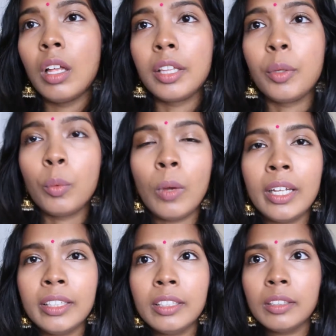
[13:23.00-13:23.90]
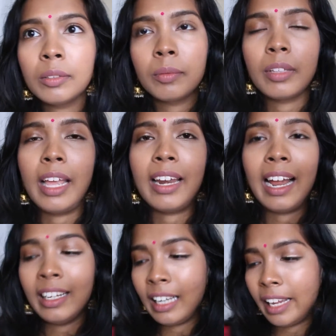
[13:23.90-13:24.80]
The one that
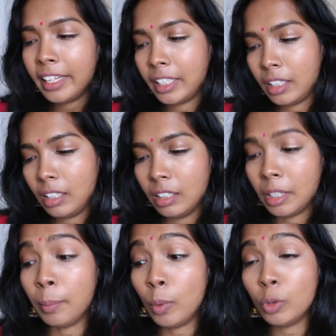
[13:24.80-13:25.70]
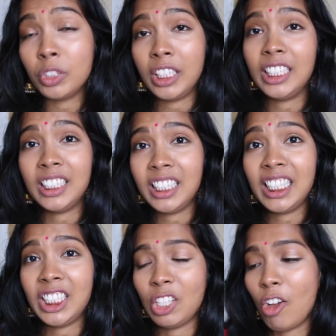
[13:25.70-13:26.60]
I like the most is
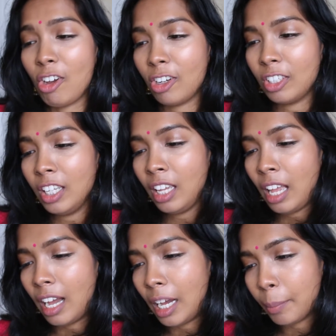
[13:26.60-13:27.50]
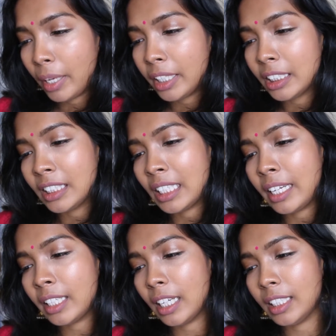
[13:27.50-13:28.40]
this song, and it's
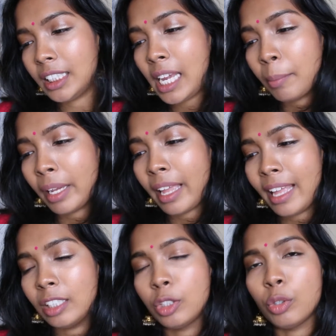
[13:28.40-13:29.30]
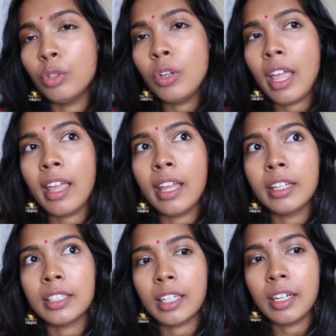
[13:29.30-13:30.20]
sang by EXO,
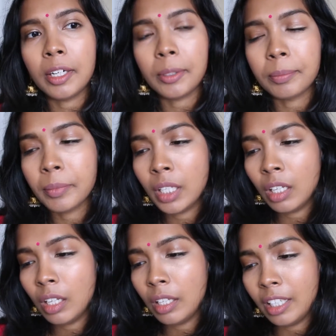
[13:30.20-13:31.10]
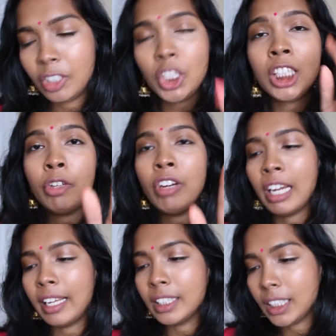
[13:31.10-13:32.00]
and with just 3
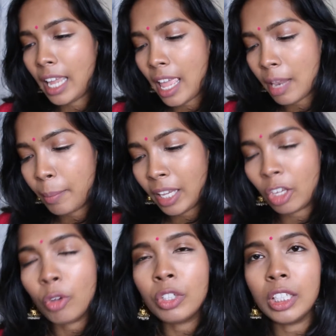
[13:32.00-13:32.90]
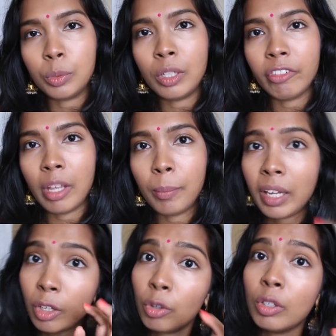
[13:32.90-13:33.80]
guys, and Baekhyun is one of them.
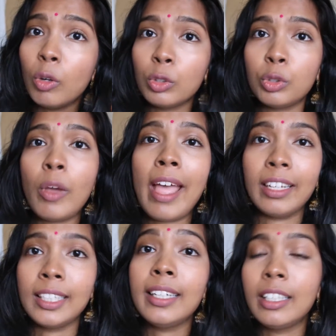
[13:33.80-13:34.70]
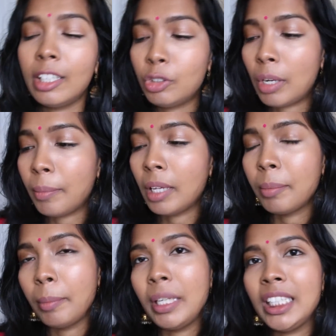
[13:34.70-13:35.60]
Baekhyun also acted in the drama,
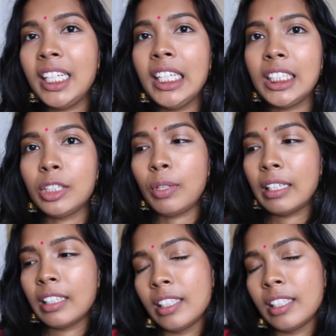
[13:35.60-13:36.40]
but basically it's this one.